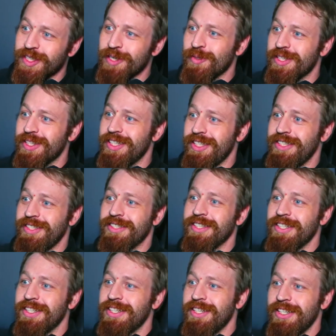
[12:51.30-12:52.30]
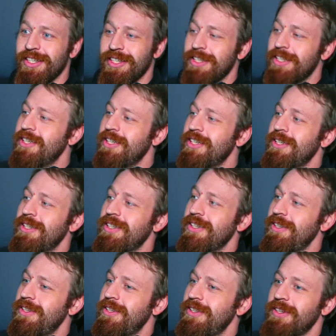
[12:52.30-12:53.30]
with these.
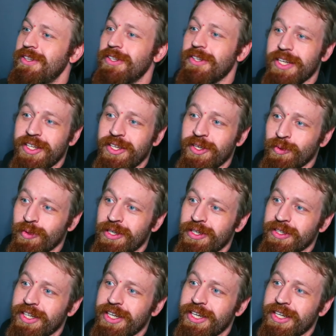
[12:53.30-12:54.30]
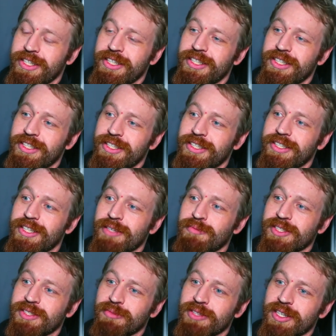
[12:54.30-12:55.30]
Looking at you, cat. Give me some luck,